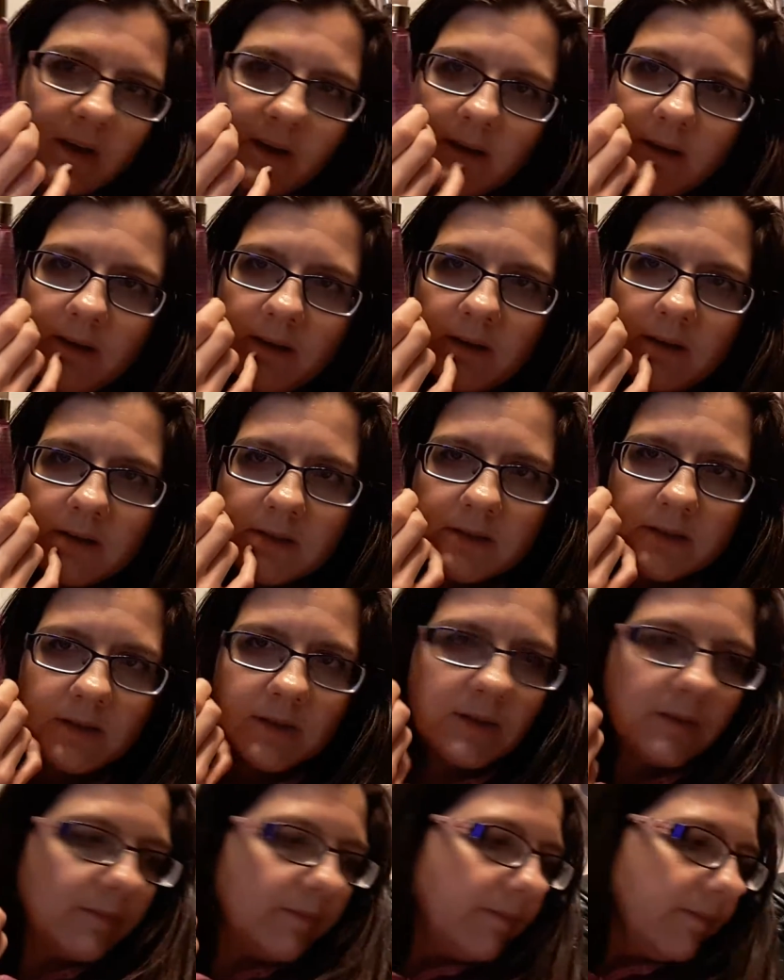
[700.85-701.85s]
I didn't
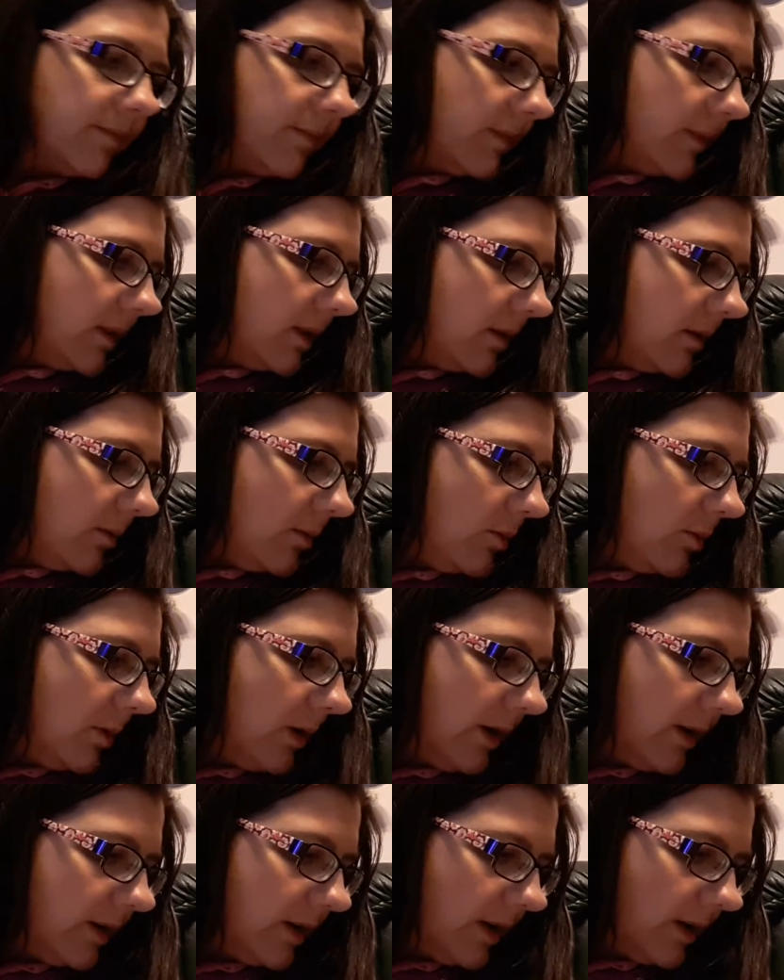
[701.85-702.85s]
actually
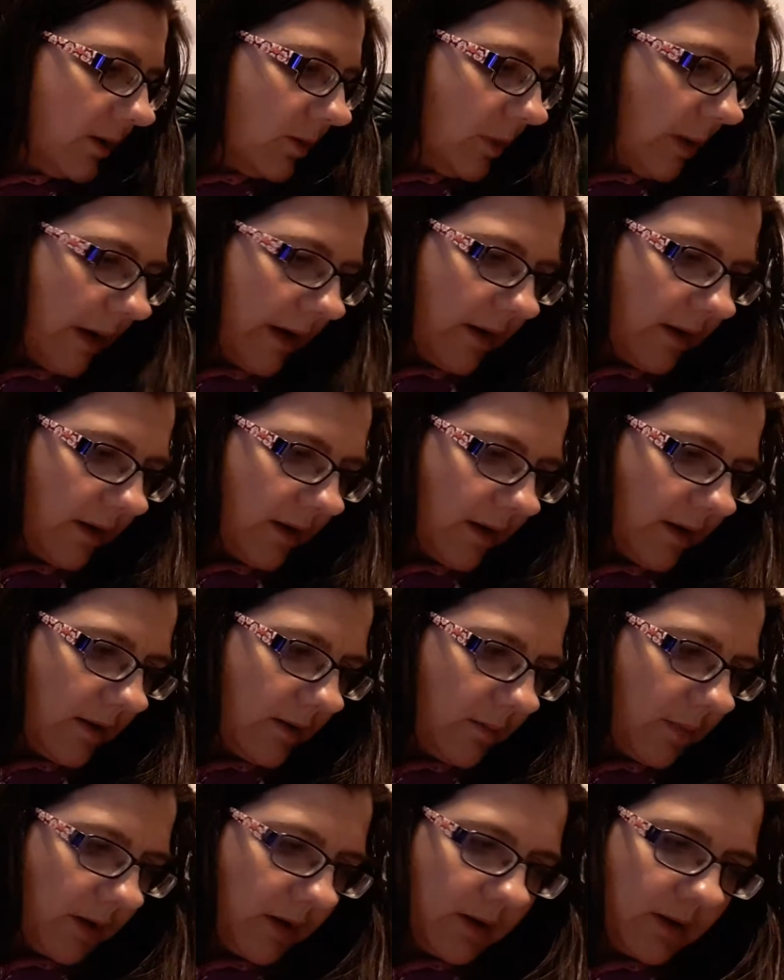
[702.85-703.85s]
write down a weight at the
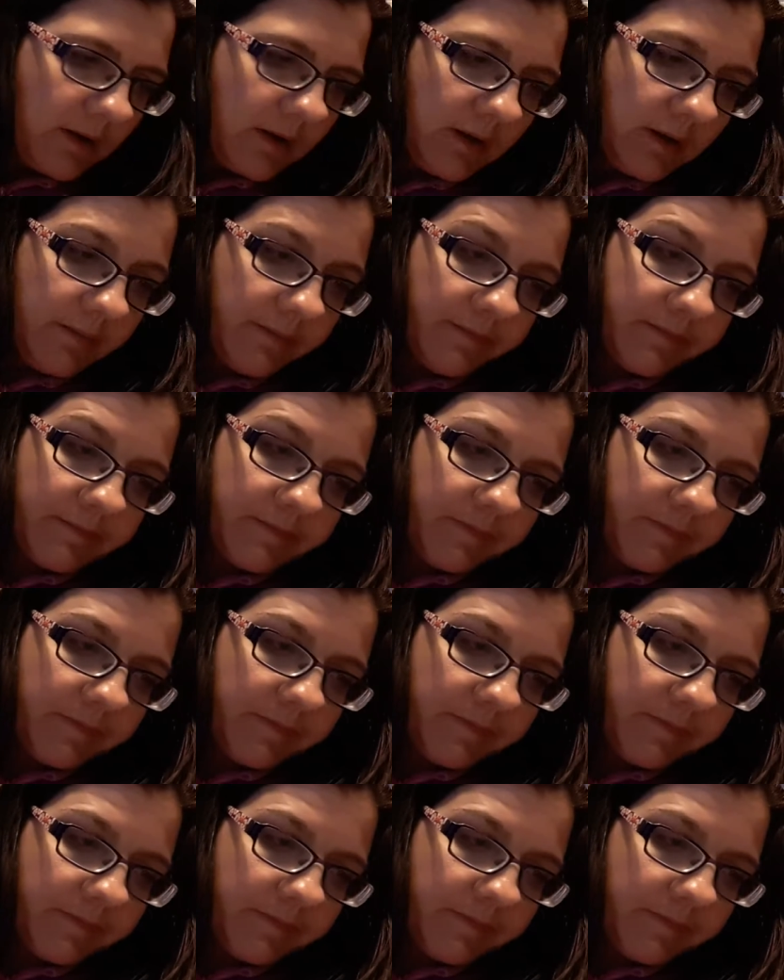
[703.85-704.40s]
beginning,